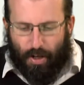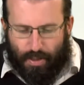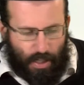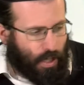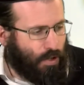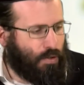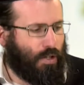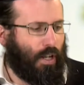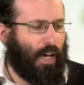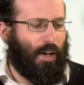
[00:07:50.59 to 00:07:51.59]
sitting in
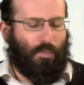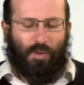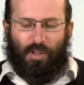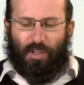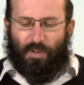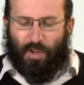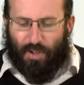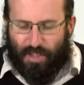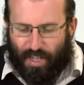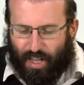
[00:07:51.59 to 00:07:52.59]
Yerushalayim, we're
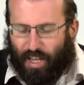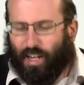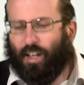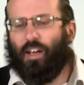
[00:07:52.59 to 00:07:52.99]
not sitting in